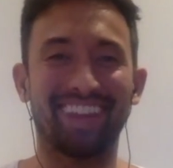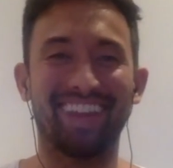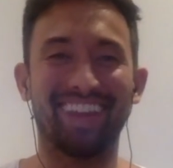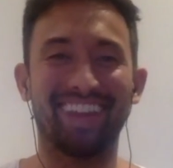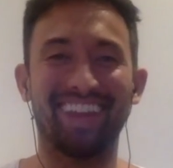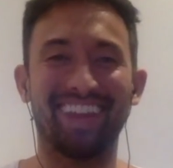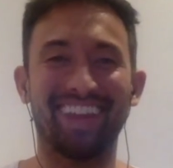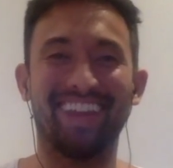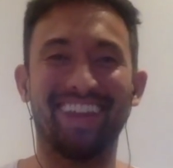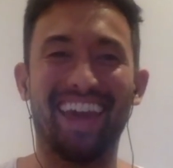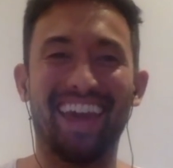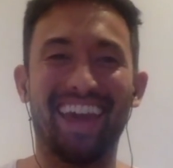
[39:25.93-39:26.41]

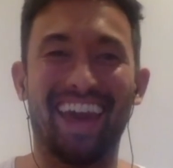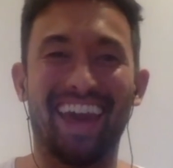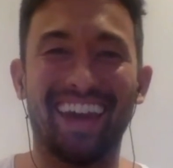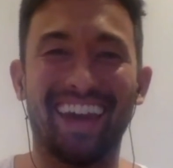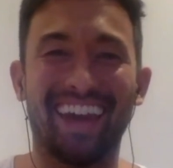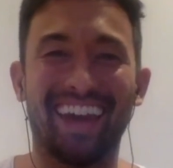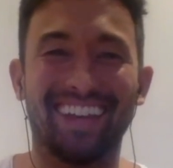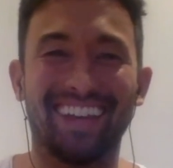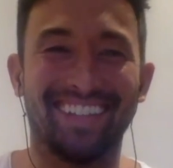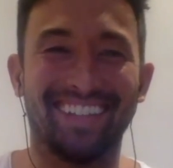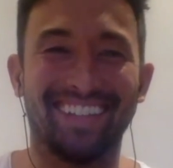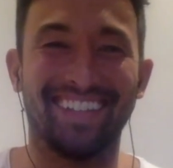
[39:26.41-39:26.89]
Yeah,
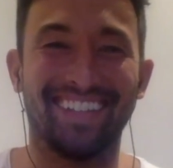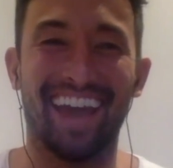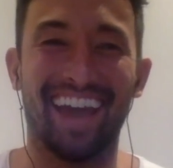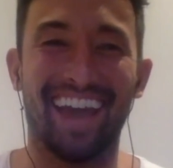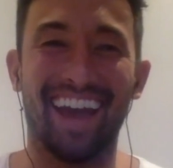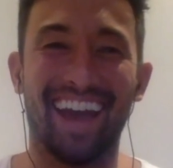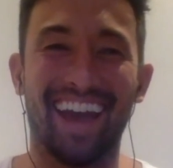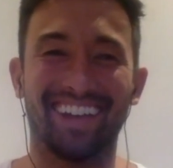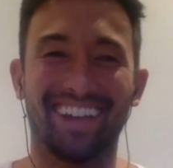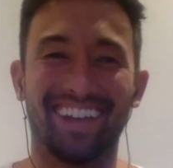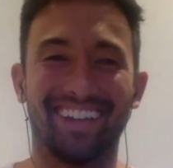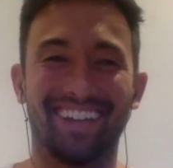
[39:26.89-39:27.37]

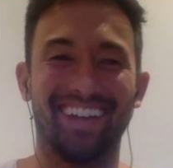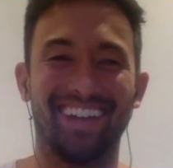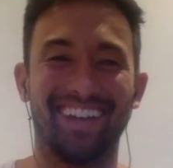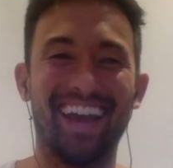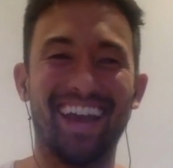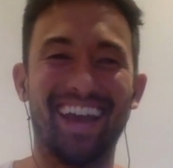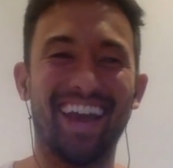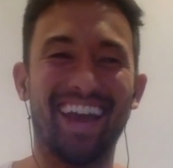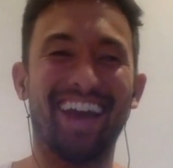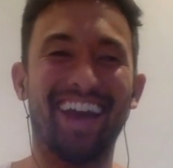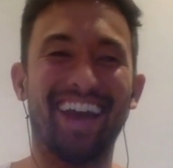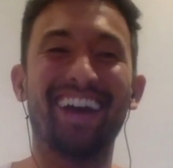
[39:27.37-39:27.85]
exactly.
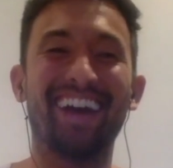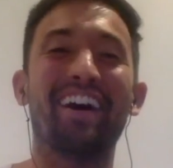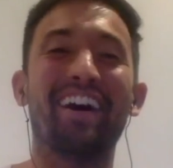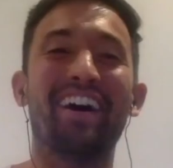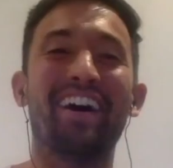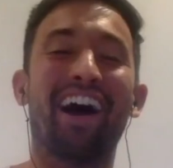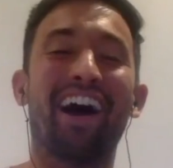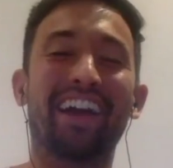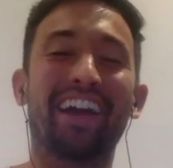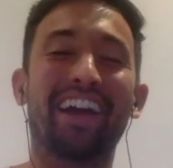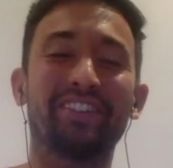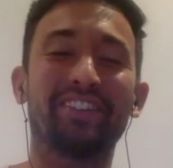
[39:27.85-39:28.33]

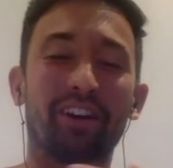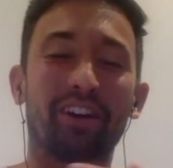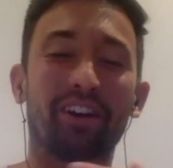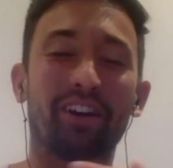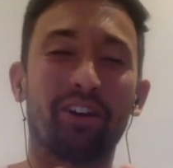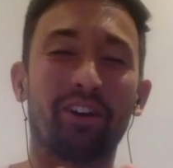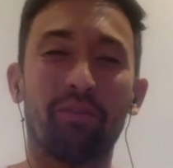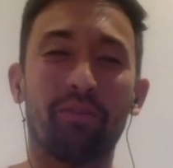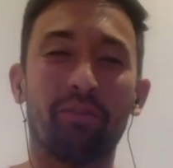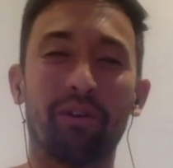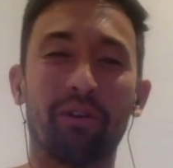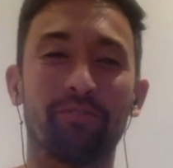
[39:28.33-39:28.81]
I actually, I
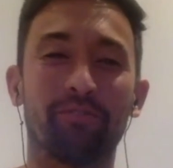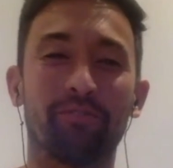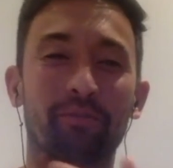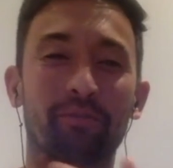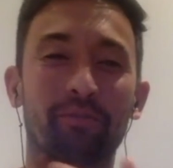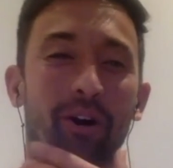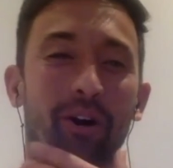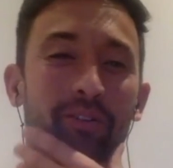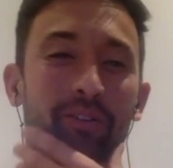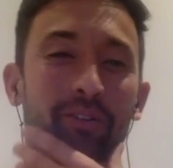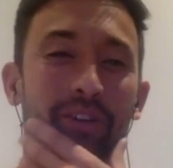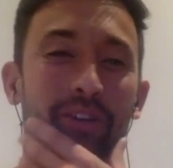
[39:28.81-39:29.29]
got one from
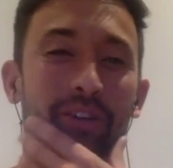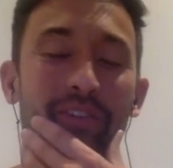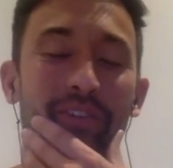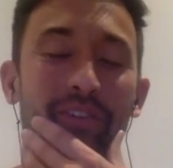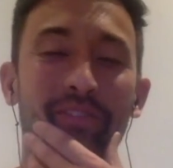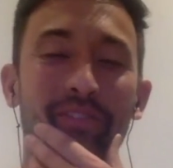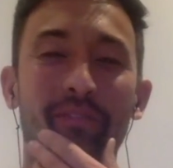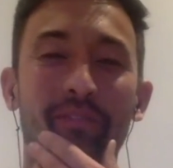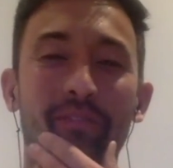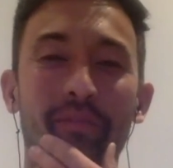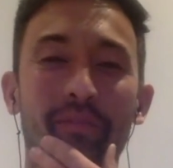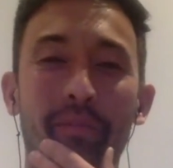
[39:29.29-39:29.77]
Whole. I
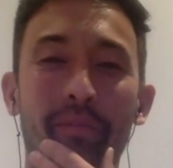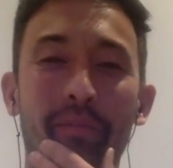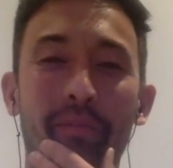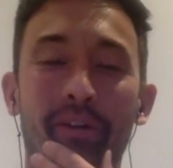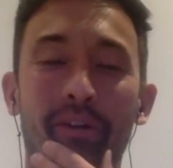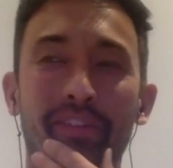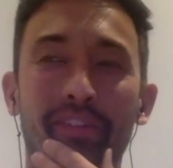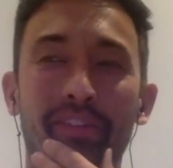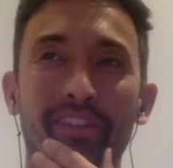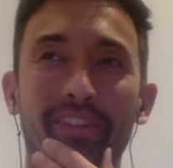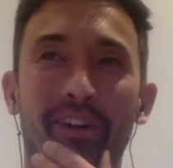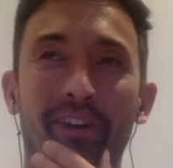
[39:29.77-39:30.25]
remember I
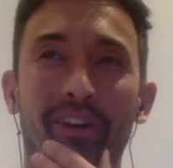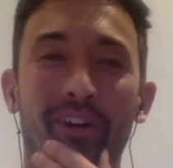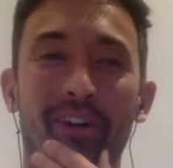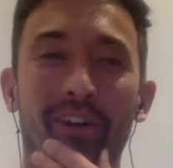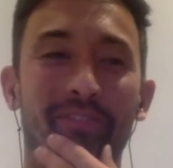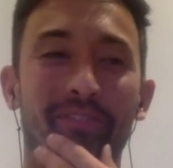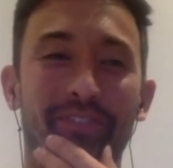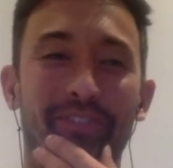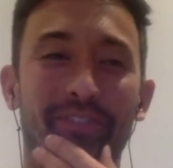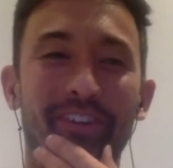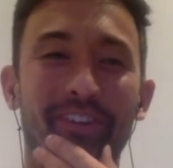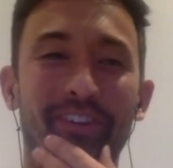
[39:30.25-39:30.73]
was in Whole
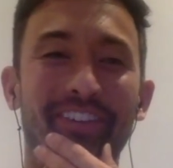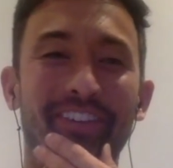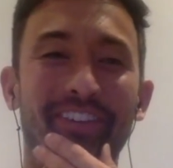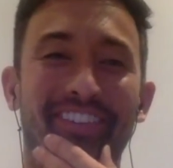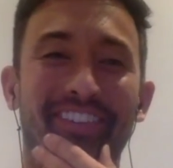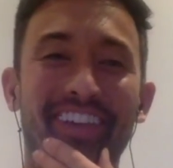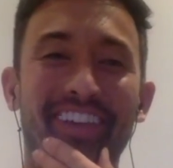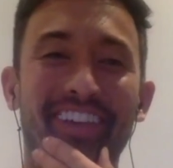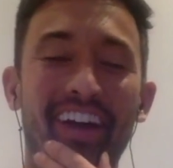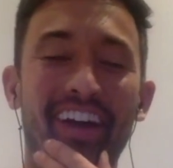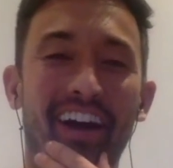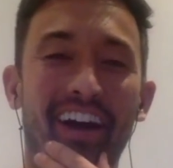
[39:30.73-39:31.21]
Foods,
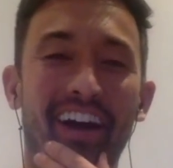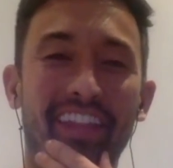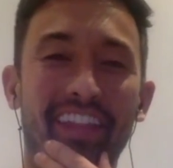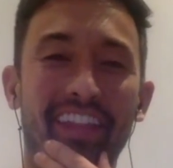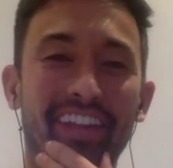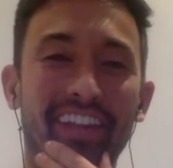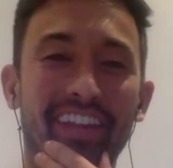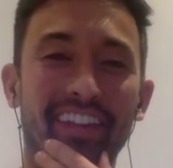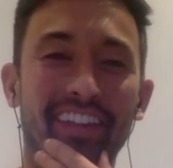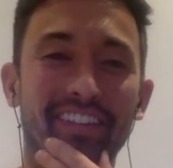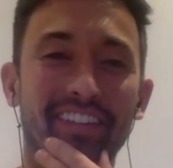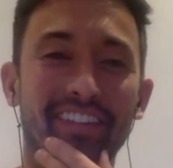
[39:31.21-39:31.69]
I
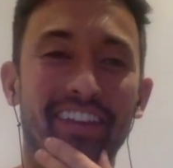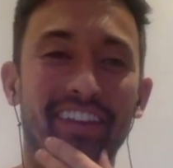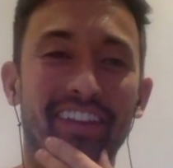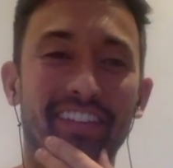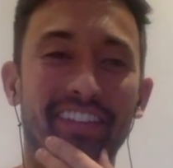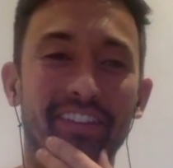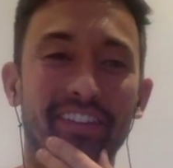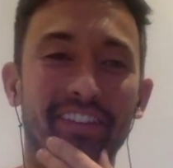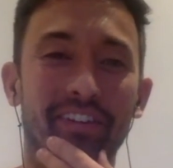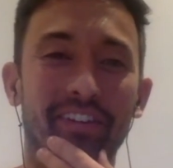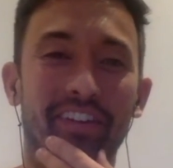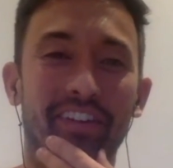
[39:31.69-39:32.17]
think in in
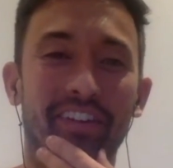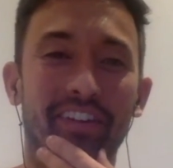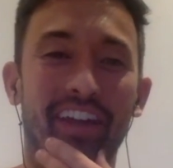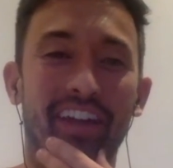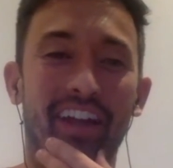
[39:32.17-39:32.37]
the U K.